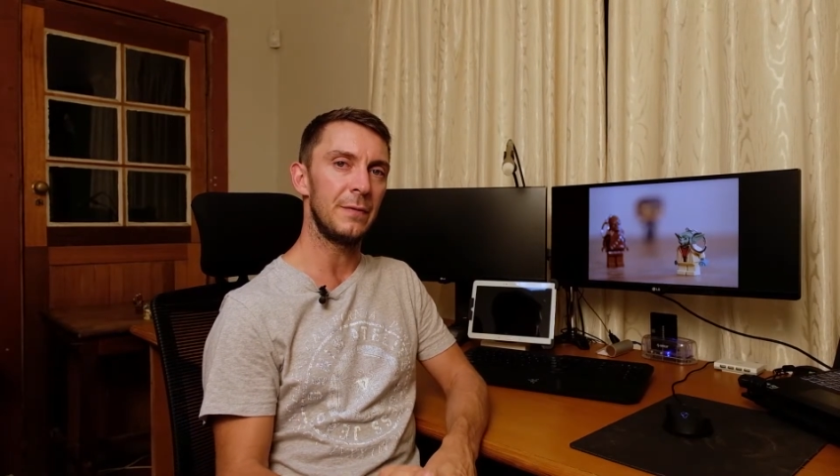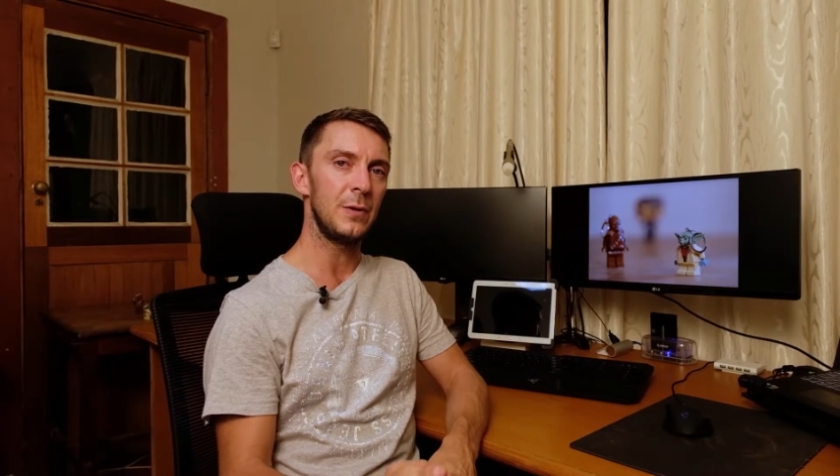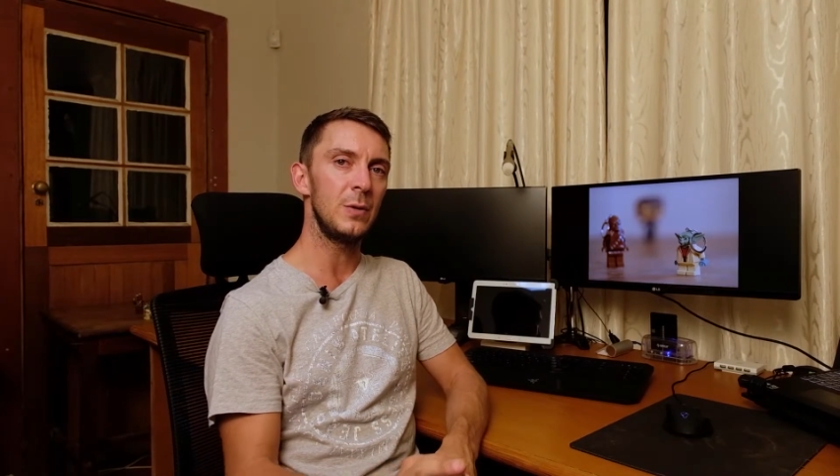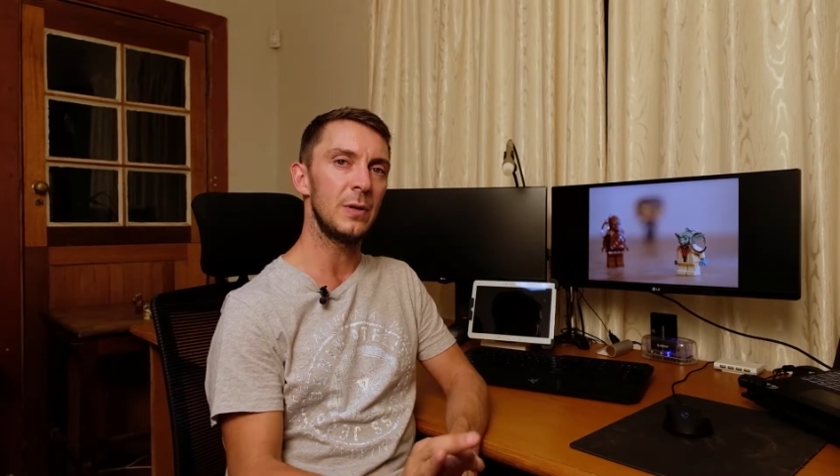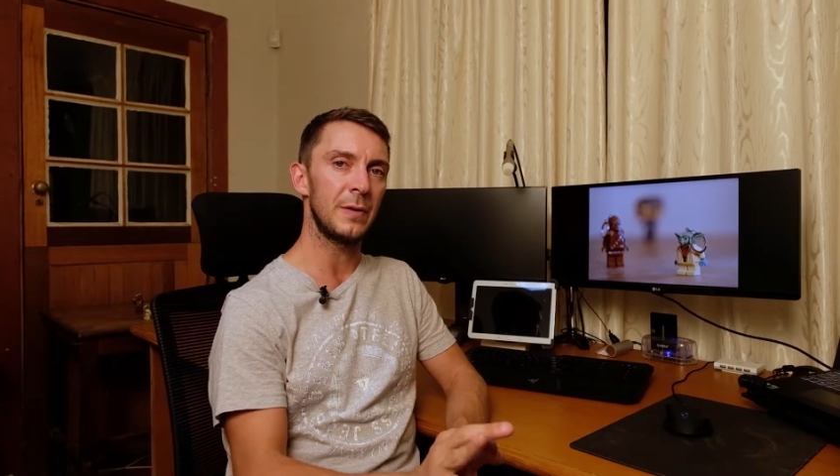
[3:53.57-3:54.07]

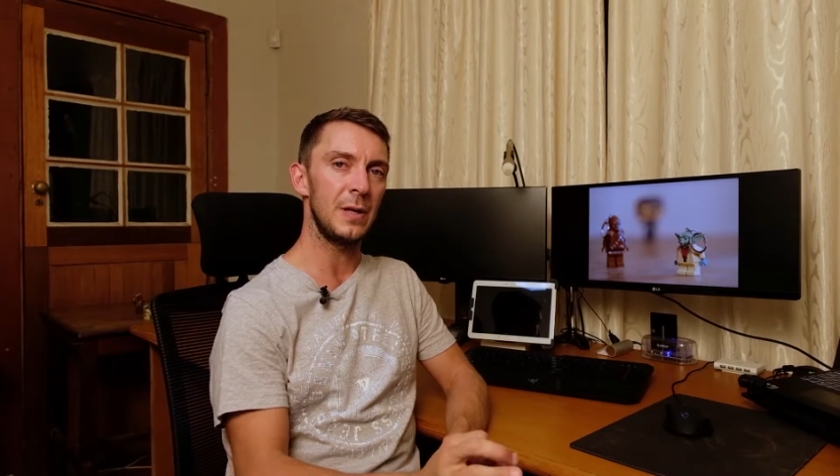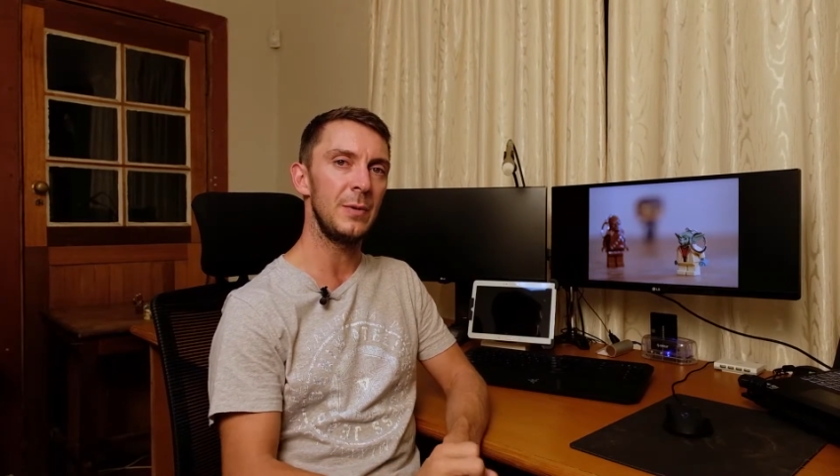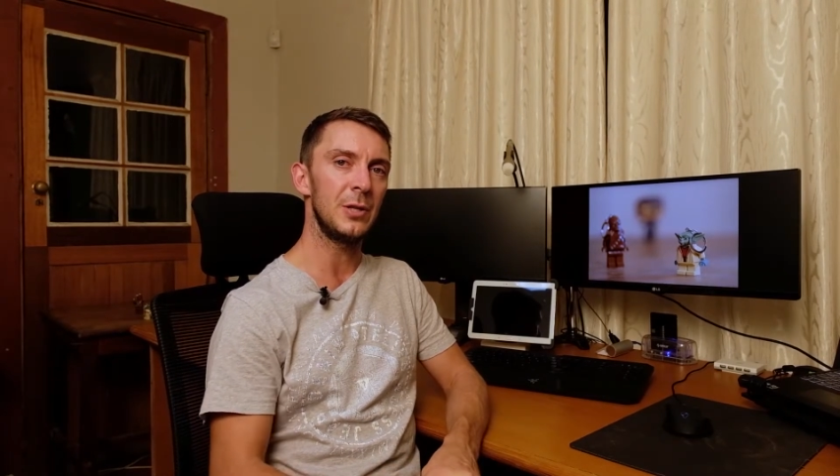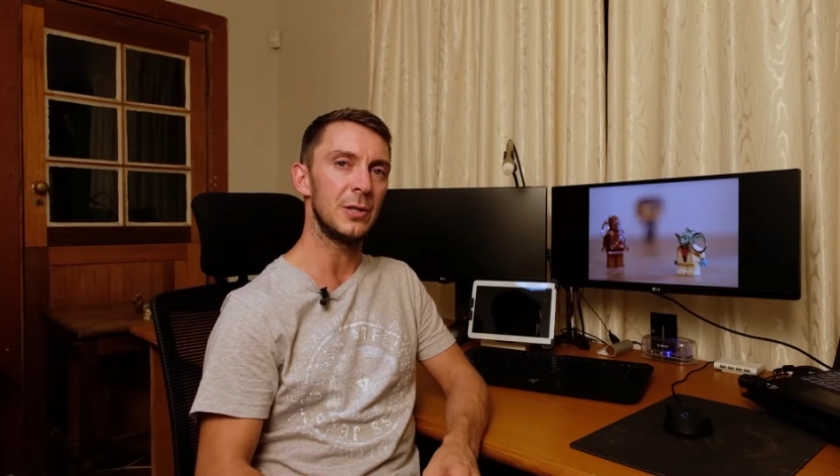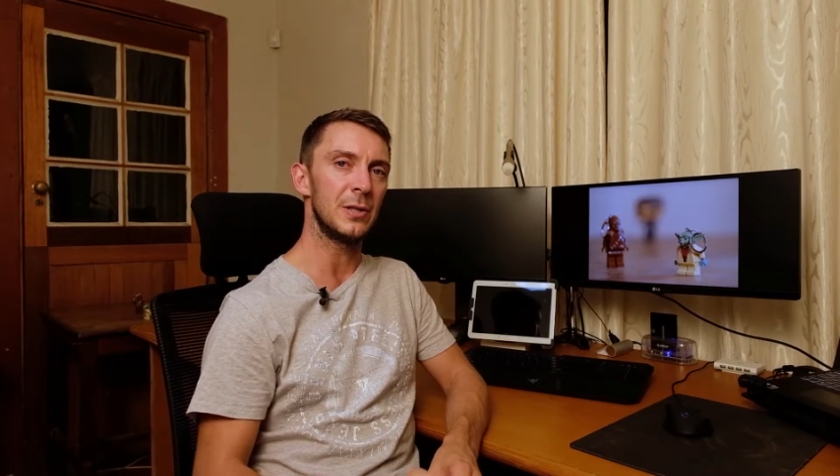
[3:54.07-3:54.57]
few different
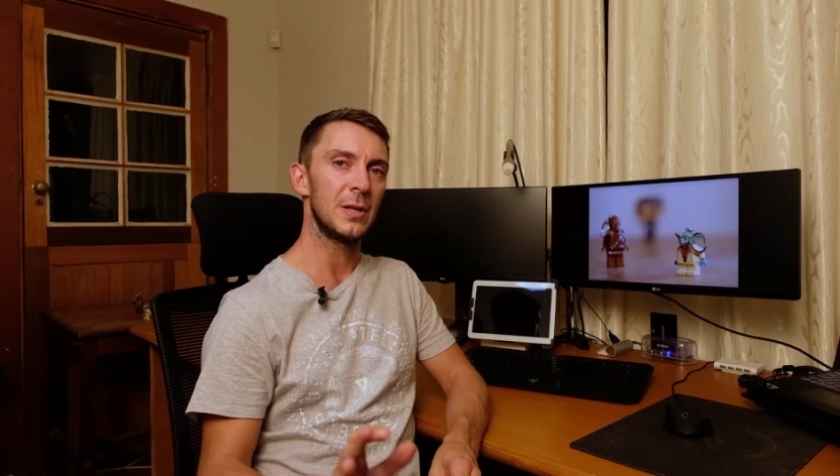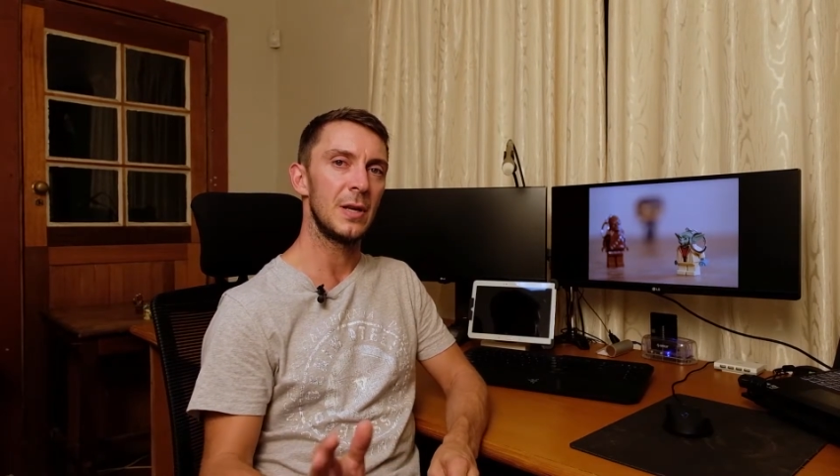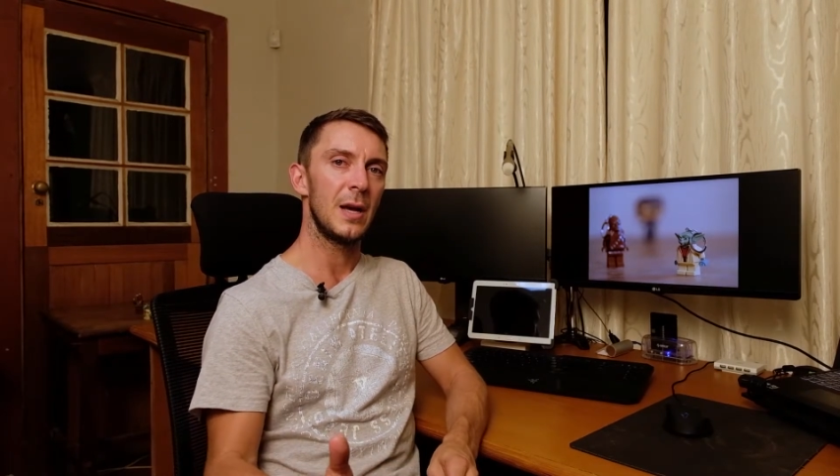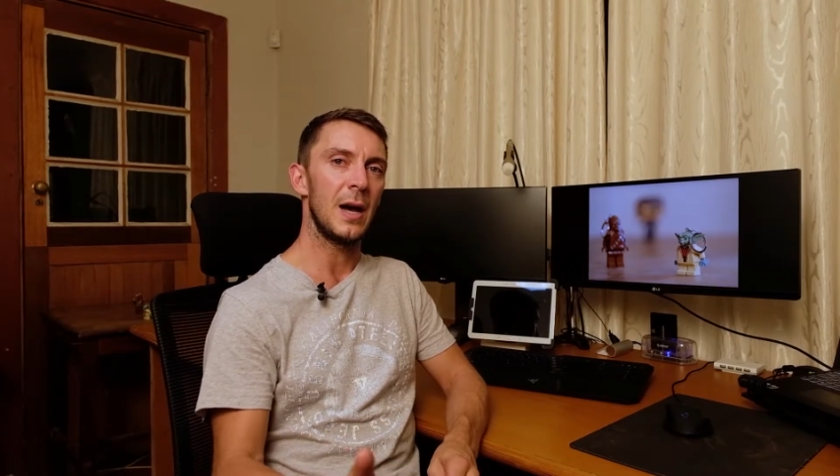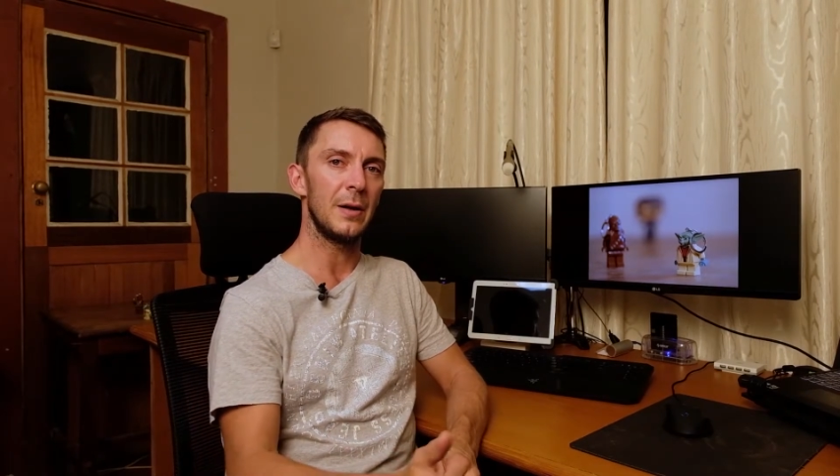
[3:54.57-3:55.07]
images
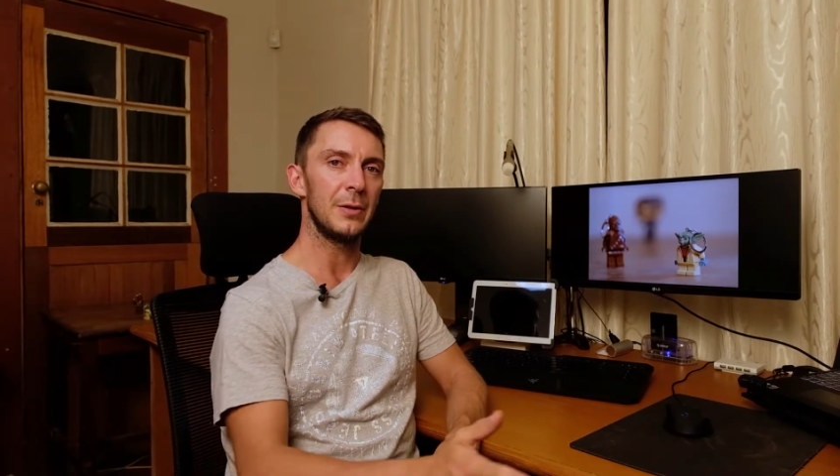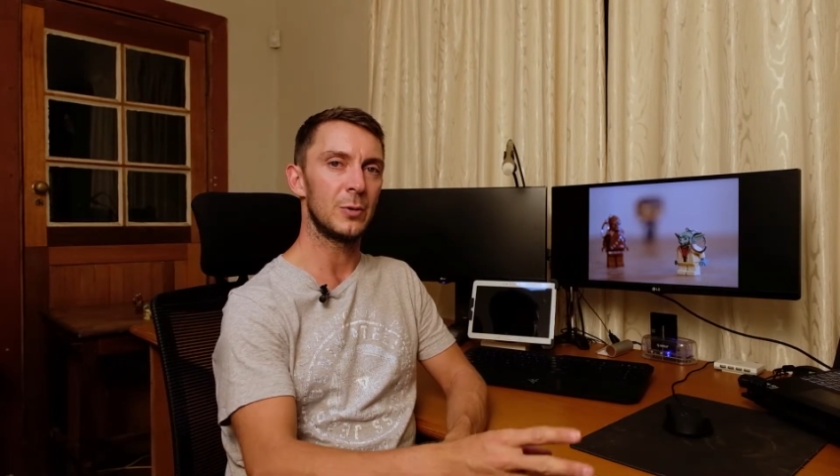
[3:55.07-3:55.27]
how this